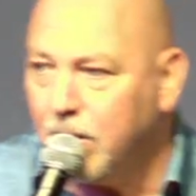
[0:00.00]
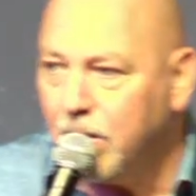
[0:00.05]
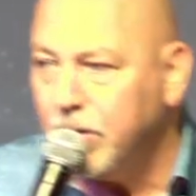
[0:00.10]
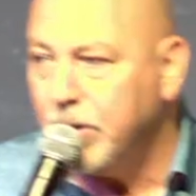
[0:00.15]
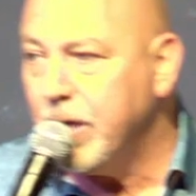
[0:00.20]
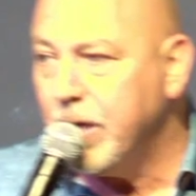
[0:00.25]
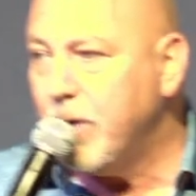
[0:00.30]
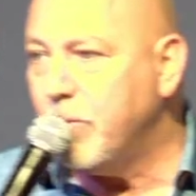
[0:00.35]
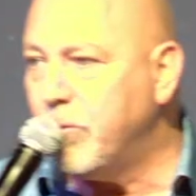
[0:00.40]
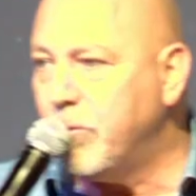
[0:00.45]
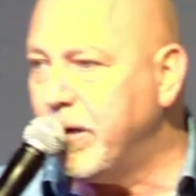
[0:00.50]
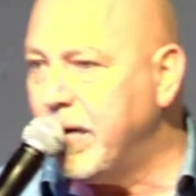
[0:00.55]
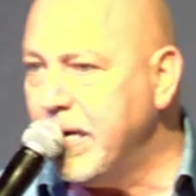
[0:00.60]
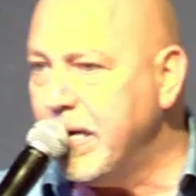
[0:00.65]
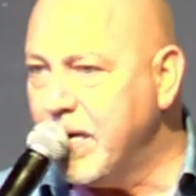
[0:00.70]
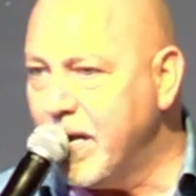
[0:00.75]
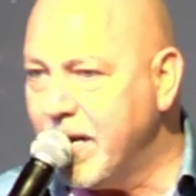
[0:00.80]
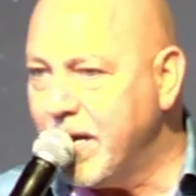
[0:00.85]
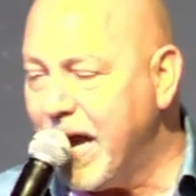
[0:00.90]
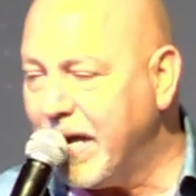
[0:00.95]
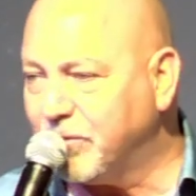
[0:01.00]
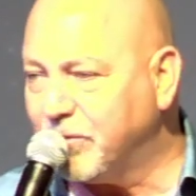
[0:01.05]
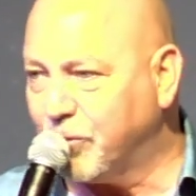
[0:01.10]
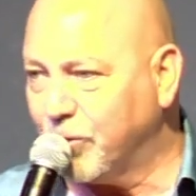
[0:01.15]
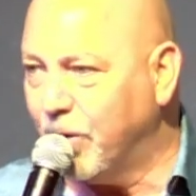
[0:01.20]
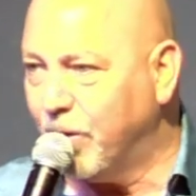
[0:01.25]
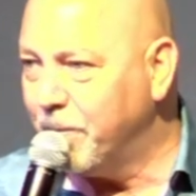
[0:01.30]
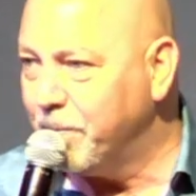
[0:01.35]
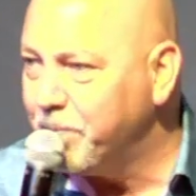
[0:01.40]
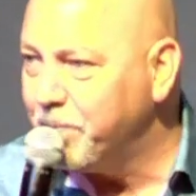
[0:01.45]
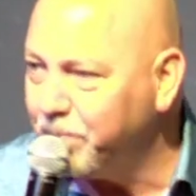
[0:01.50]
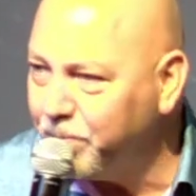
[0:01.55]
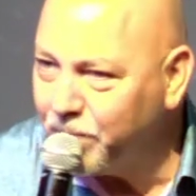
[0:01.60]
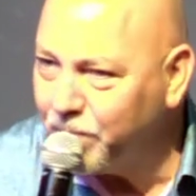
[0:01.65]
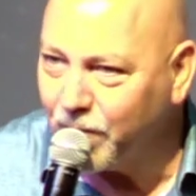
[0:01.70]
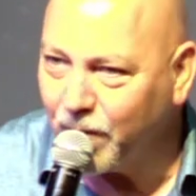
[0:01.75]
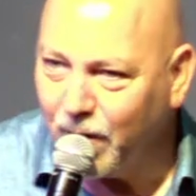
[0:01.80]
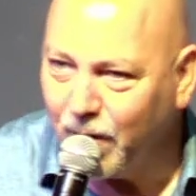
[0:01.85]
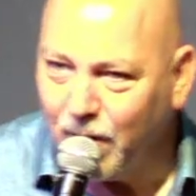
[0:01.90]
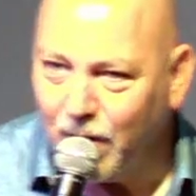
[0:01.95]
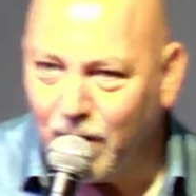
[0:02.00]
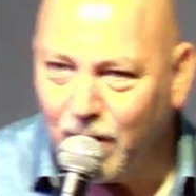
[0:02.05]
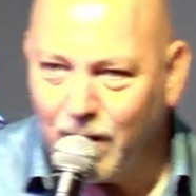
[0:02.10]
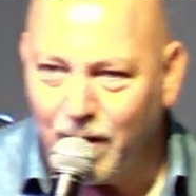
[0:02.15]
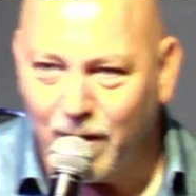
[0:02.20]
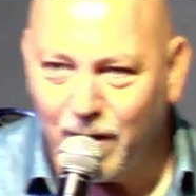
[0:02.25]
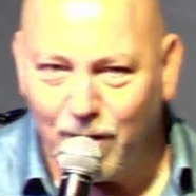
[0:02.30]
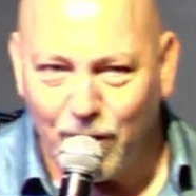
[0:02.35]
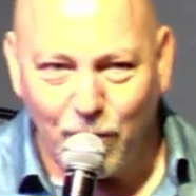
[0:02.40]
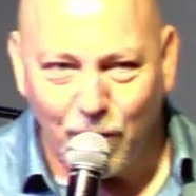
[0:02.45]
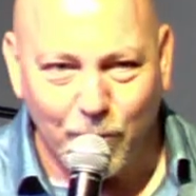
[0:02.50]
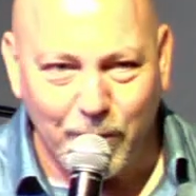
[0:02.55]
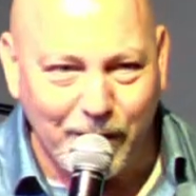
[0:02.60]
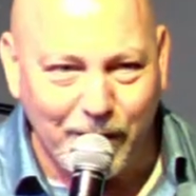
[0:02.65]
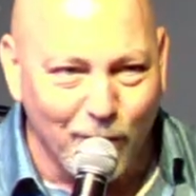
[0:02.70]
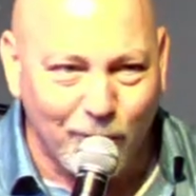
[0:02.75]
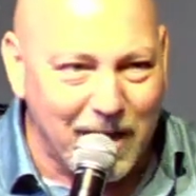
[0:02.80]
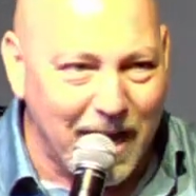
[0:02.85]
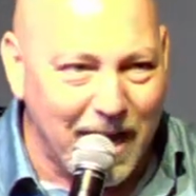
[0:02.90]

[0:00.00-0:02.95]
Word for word: You know, in the natural, we look